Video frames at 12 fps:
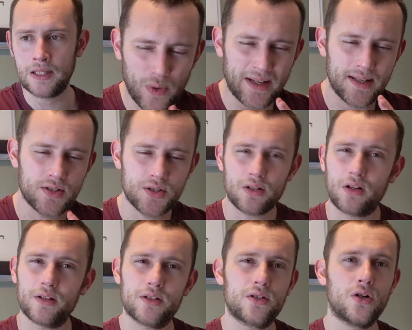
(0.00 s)
When he
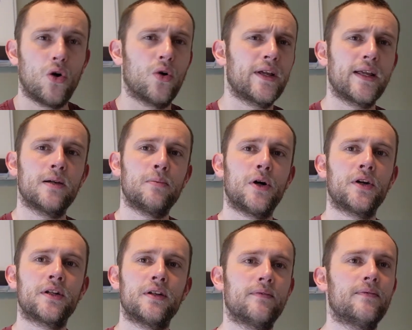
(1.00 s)
started talking
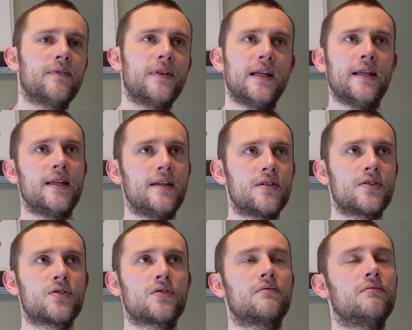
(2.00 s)
about it, he
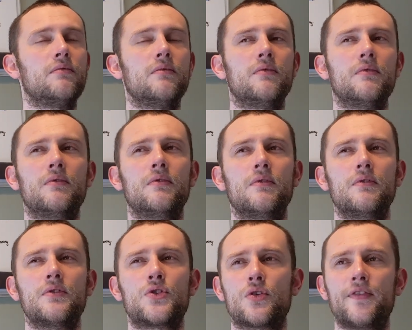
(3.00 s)

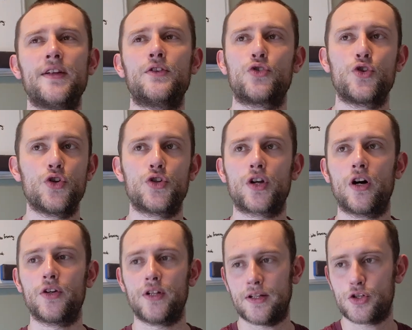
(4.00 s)
sort of introduced
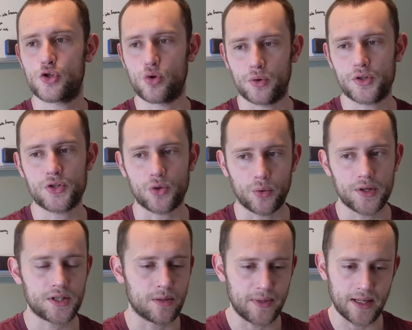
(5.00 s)
how like short
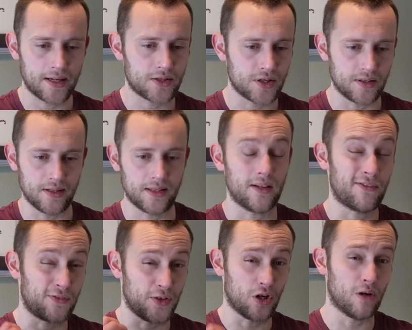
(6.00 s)
stories can be actually like a
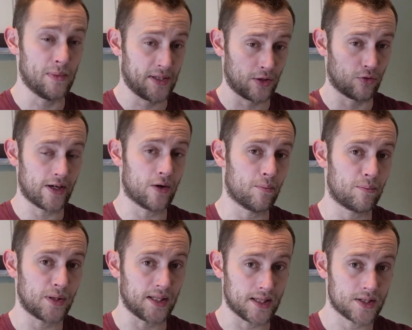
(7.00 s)
phenomenally
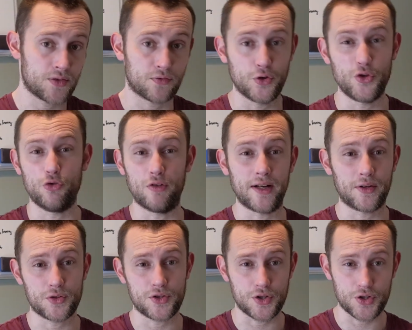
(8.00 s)
great place for new
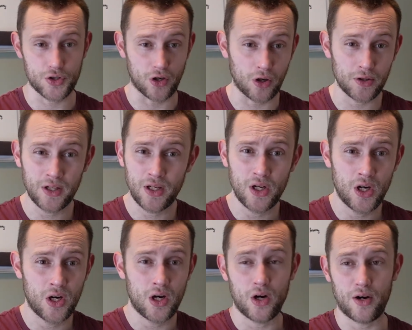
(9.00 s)
writers to start,
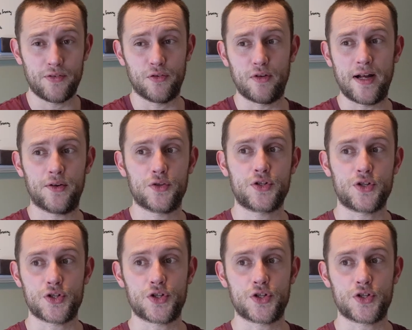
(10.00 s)
or even writers to